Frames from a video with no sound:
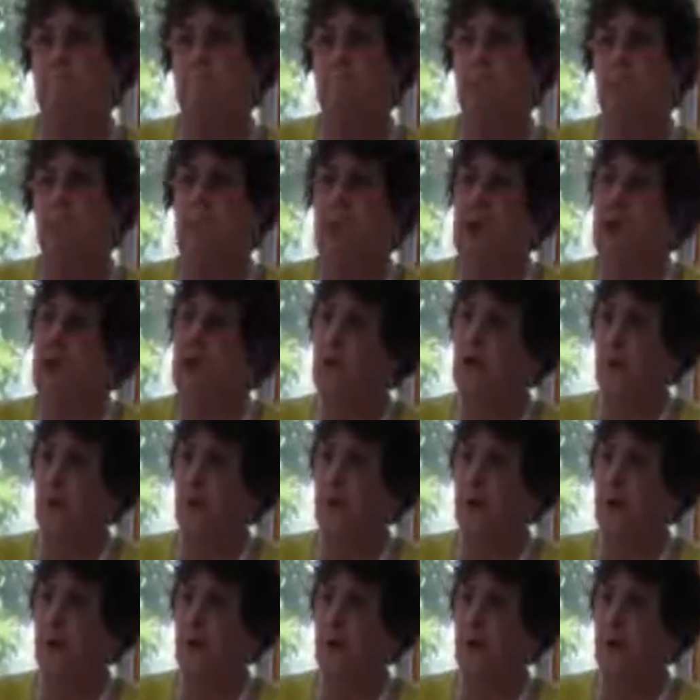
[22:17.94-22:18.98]
mediocre
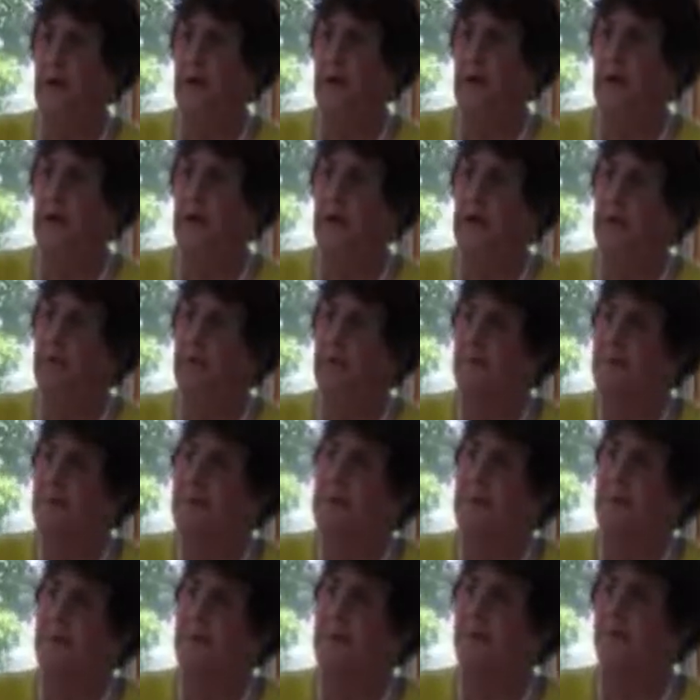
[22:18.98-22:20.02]
about it,
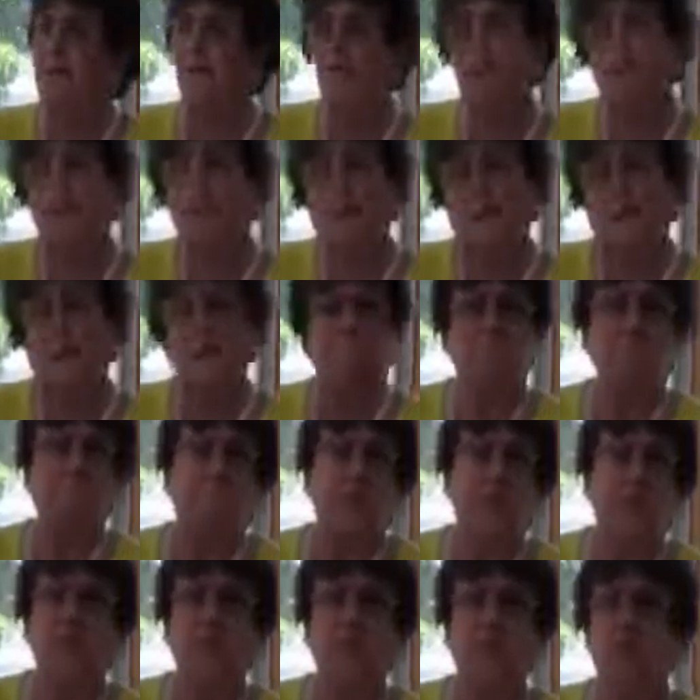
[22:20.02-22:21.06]
because I thought, oh,
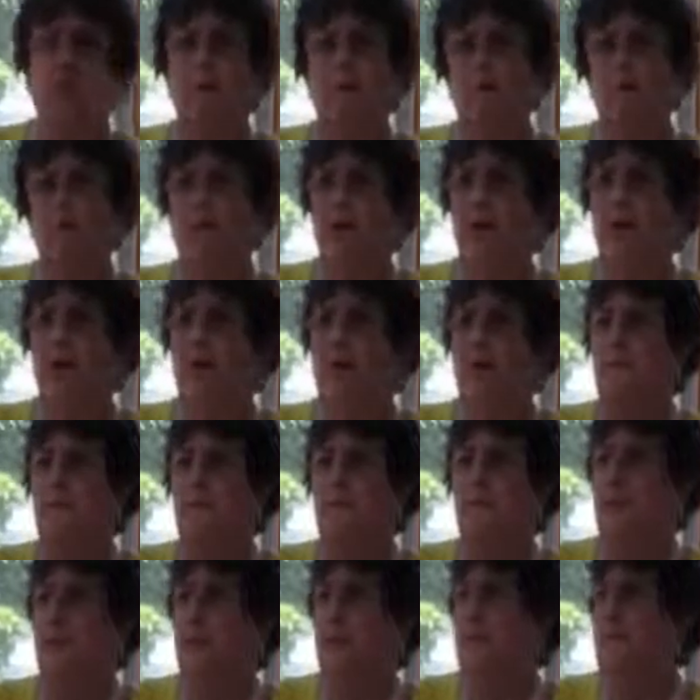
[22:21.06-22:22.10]
well, okay,
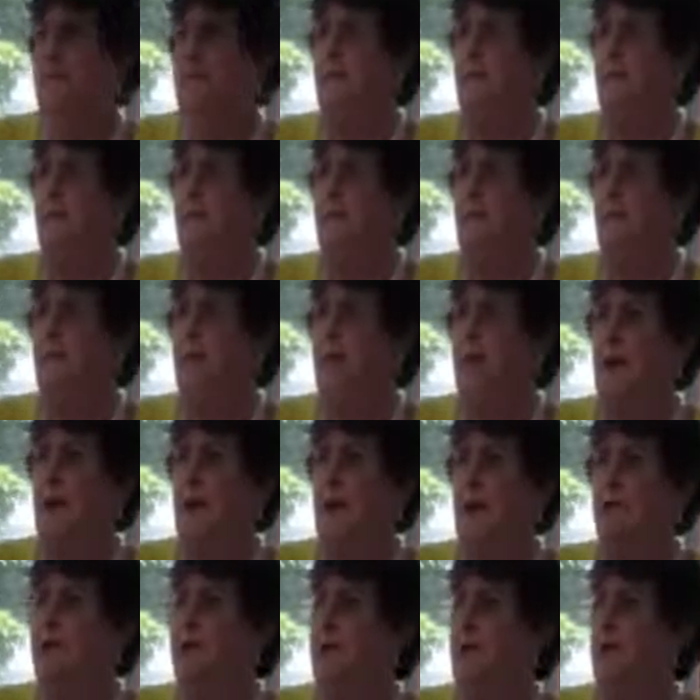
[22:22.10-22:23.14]
yeah, there's some
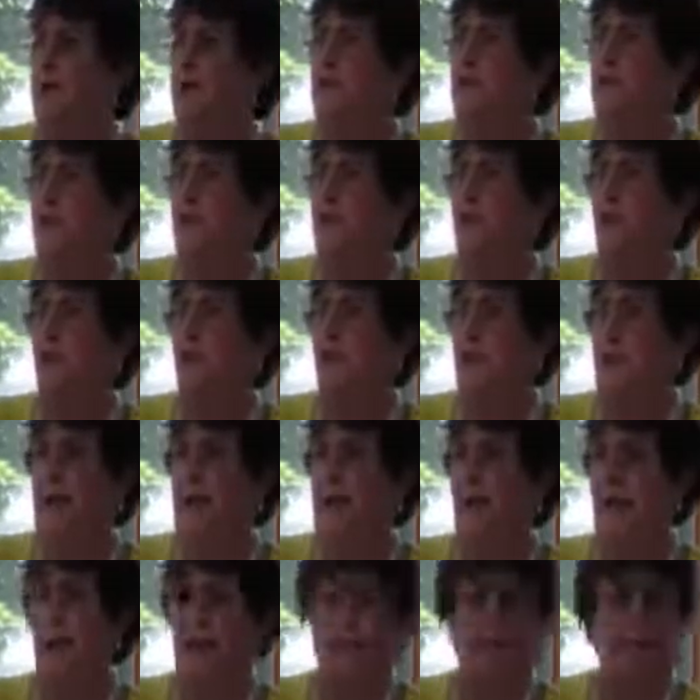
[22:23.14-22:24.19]
pollution going
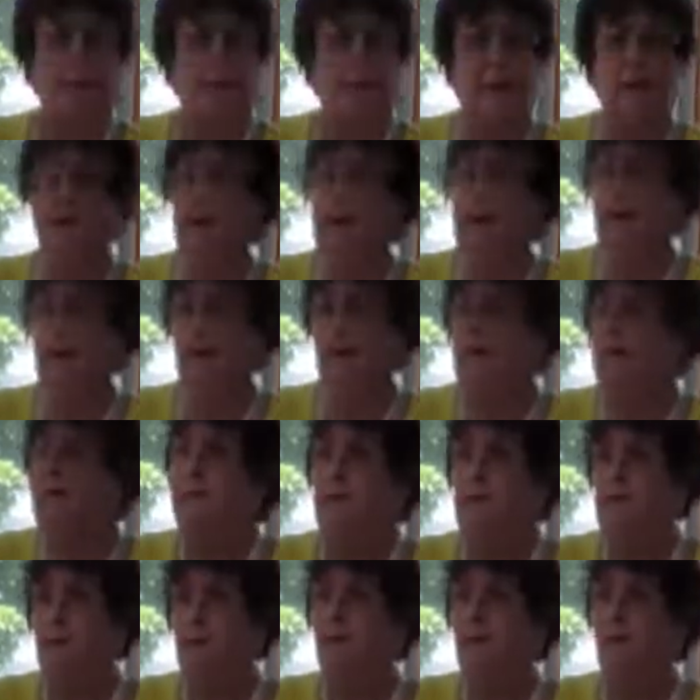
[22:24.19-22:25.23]
on, but,
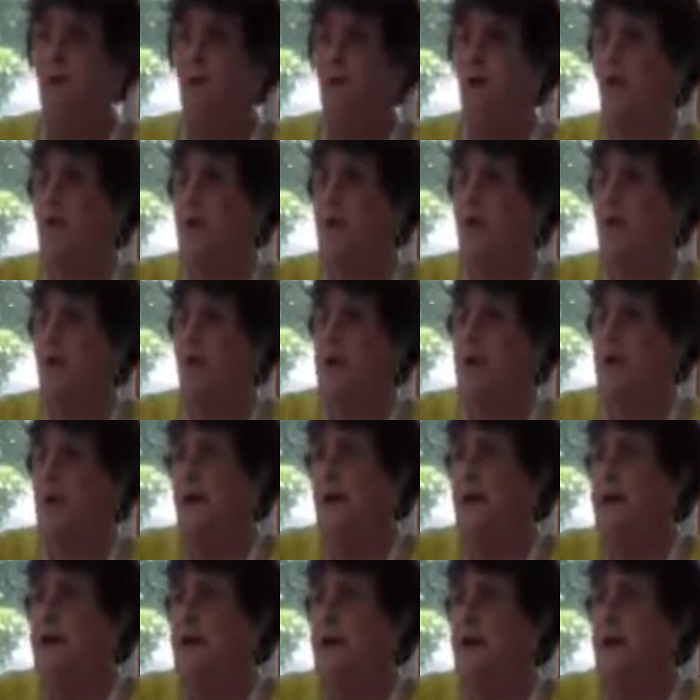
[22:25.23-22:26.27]
well, okay,
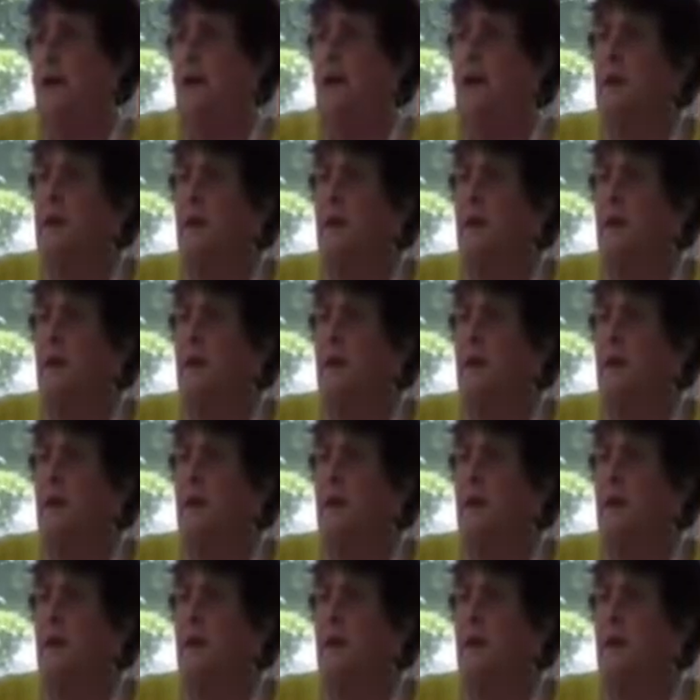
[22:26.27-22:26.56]
yes.